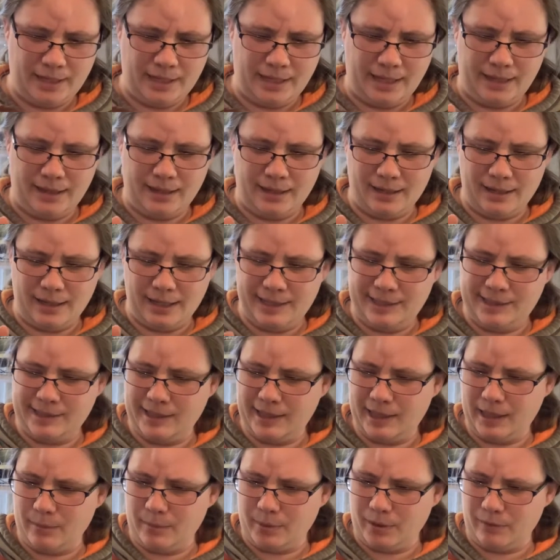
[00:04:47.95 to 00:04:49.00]
And the nice
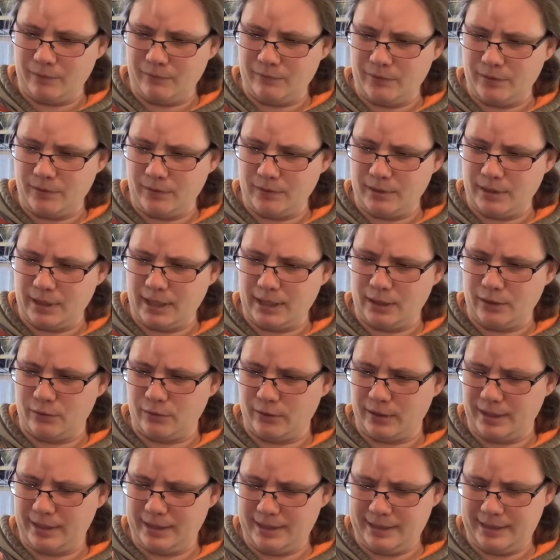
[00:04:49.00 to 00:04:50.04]
thing about
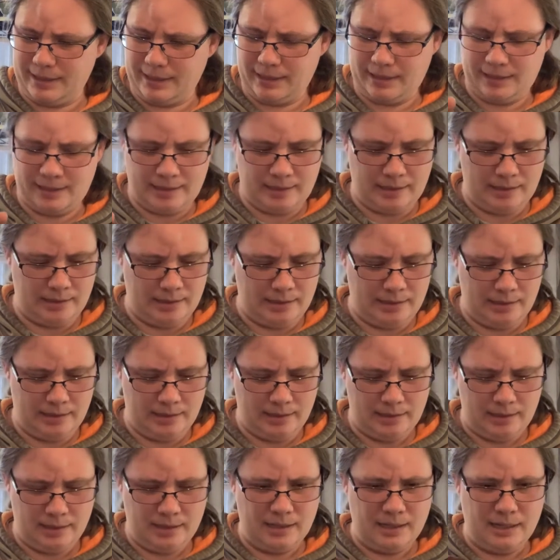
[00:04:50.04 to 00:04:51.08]
philodendrons
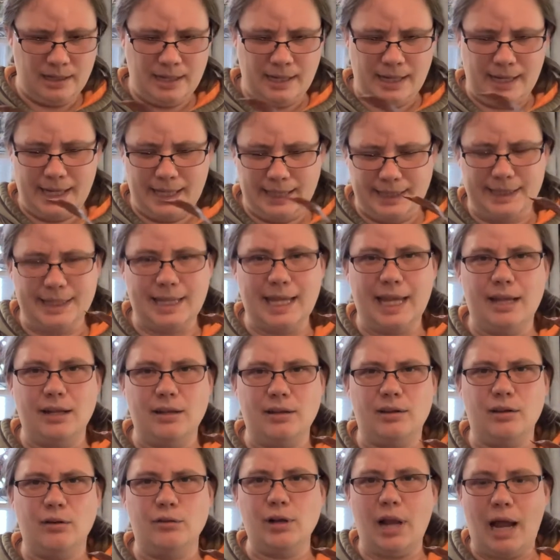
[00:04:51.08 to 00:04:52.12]
is that
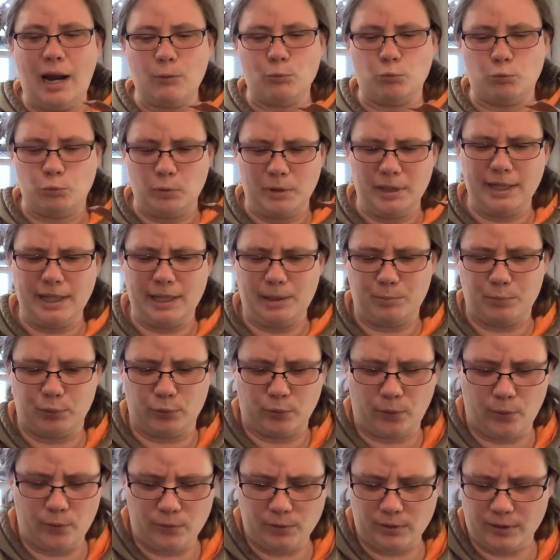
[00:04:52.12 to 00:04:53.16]
they're not really
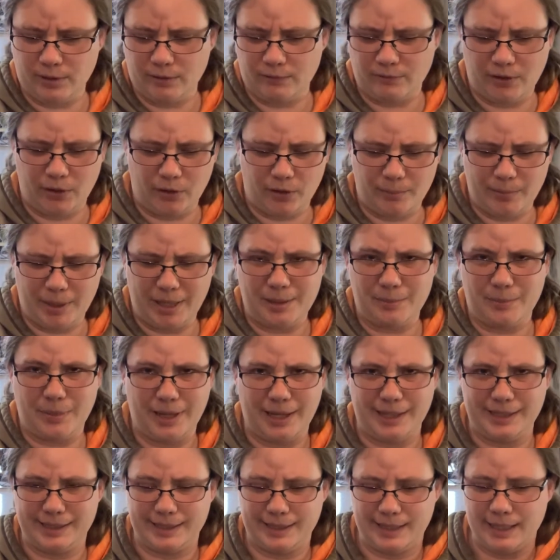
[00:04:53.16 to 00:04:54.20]
prone to very many
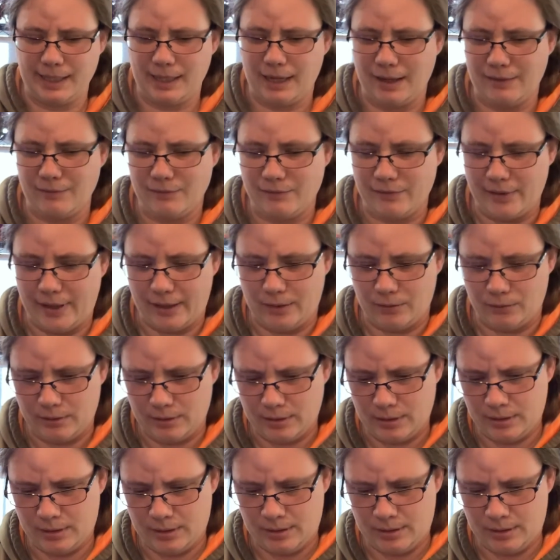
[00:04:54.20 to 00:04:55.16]
pests that I've found.